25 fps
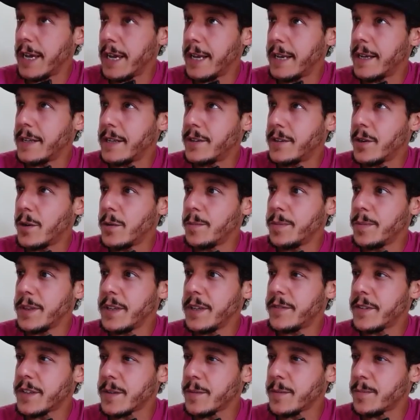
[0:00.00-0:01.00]
And I don't
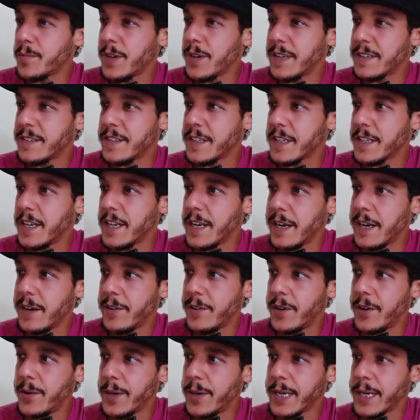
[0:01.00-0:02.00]
believe it's a Presa
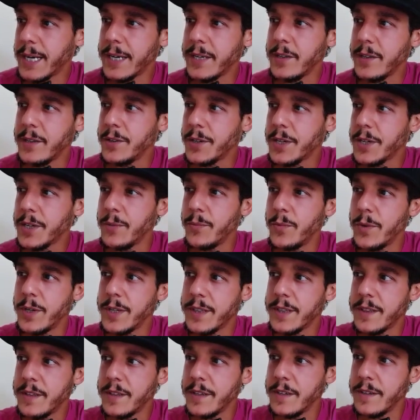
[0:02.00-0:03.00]
Canario. I got to look at
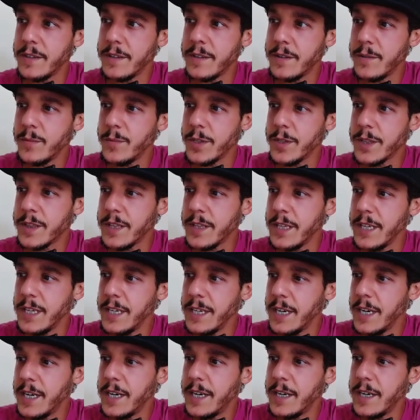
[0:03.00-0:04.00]
what
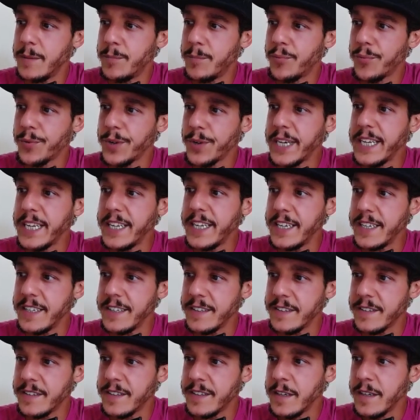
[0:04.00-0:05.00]
the breed
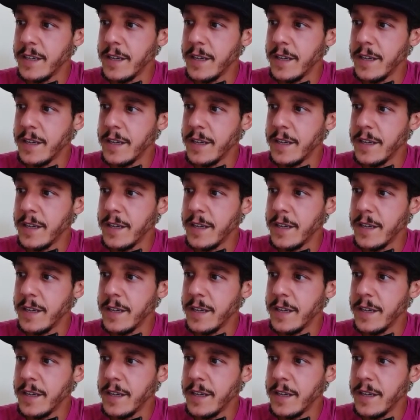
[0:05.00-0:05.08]
is.